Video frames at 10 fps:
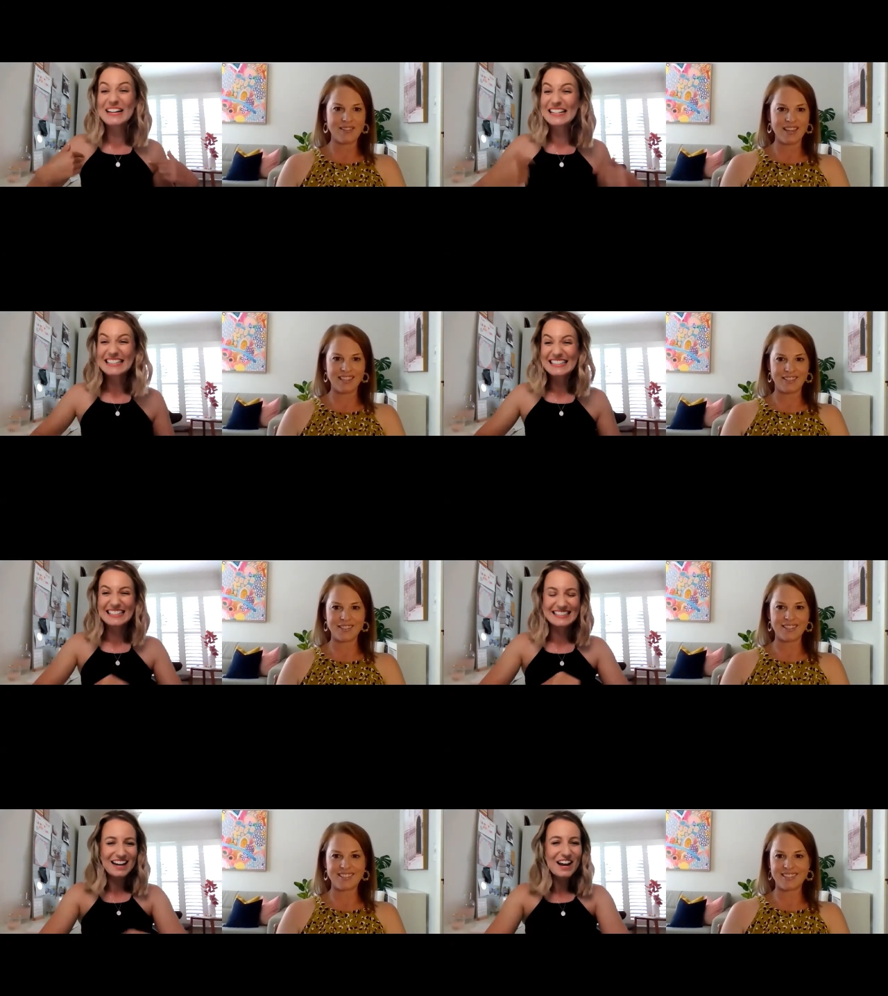Speaker 1: That's
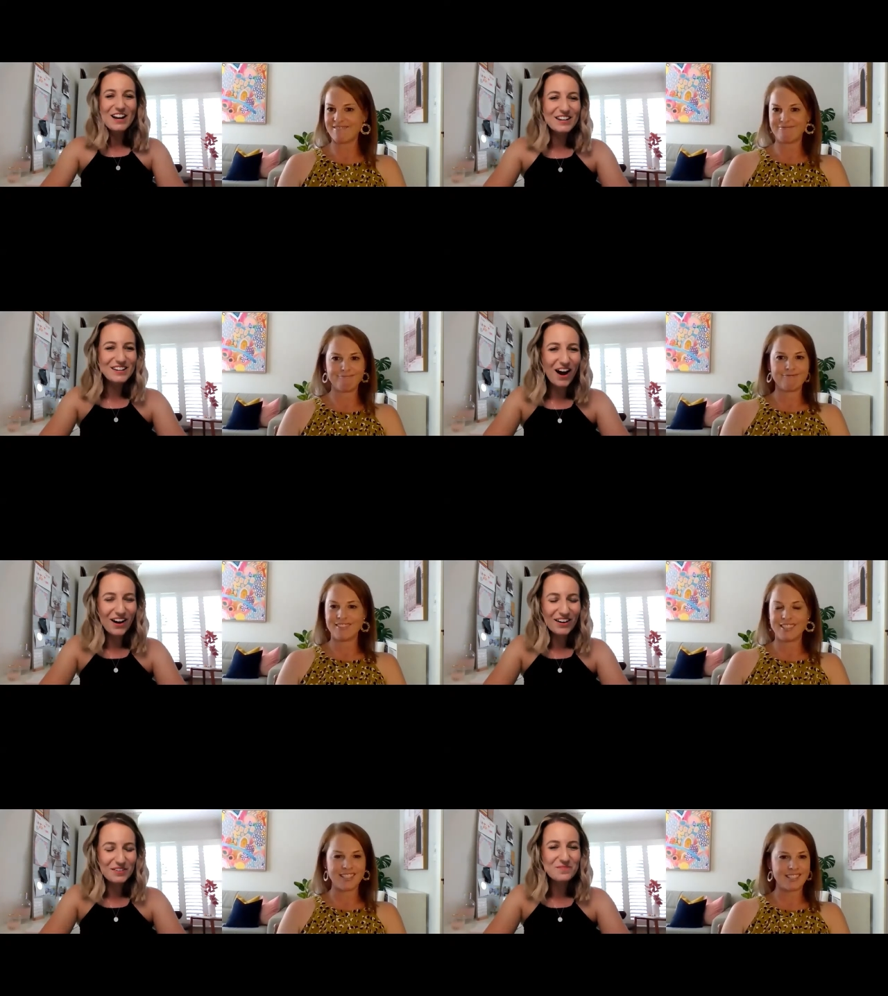just. No
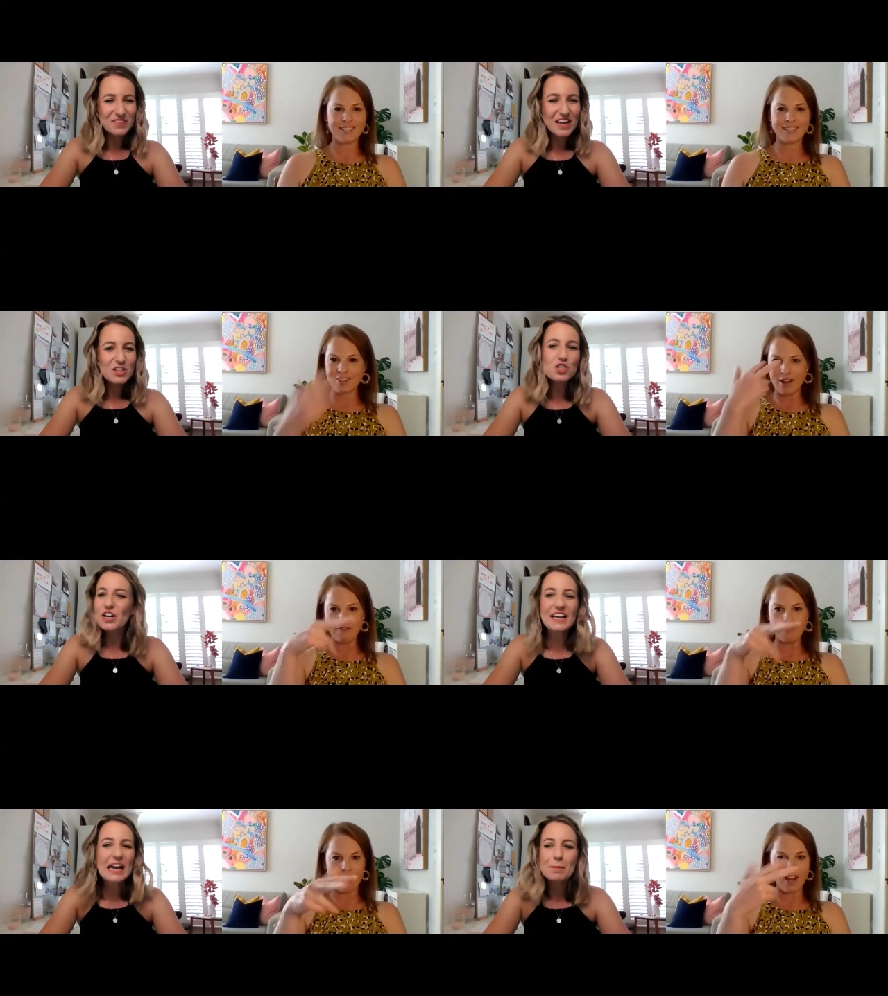just design
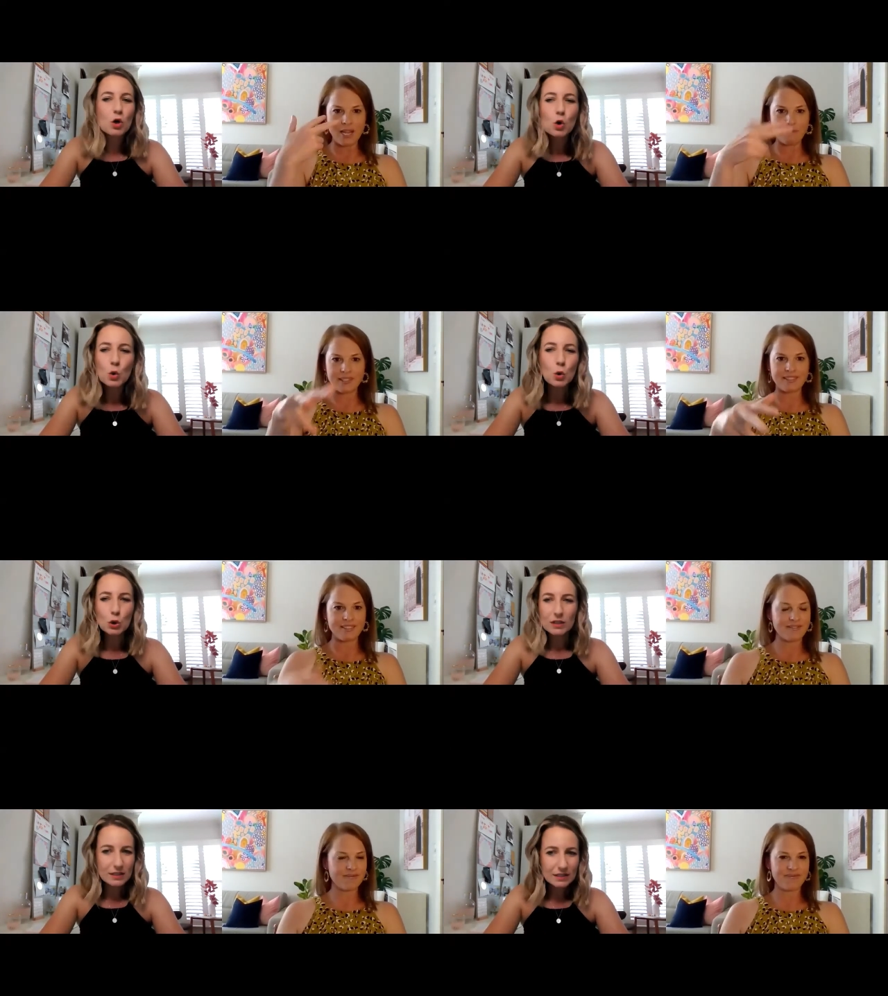vibes. Ooh,
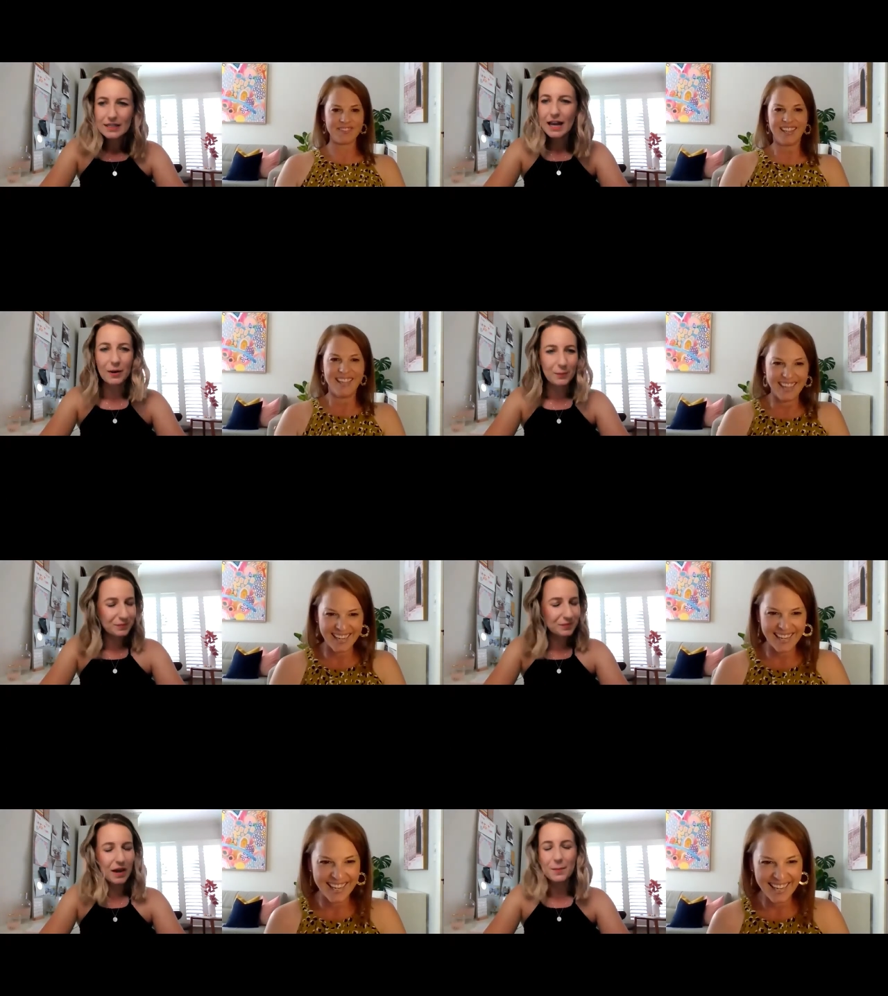yeah,
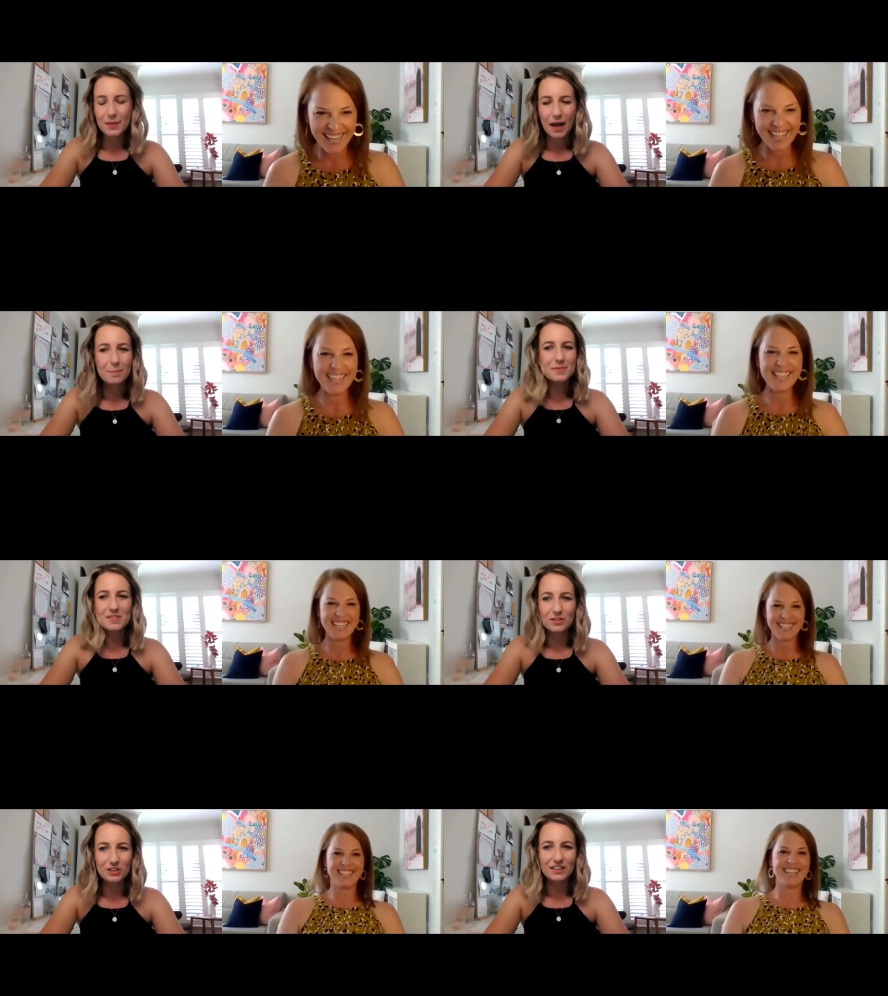yeah,
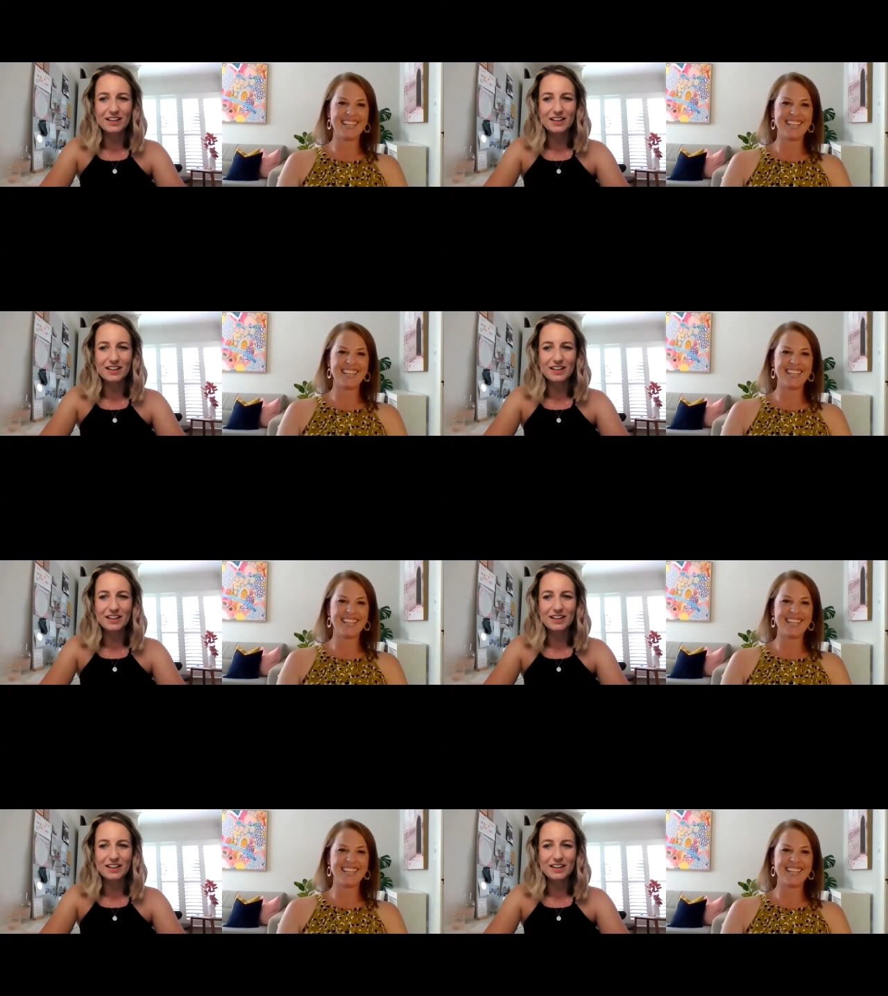absolutely.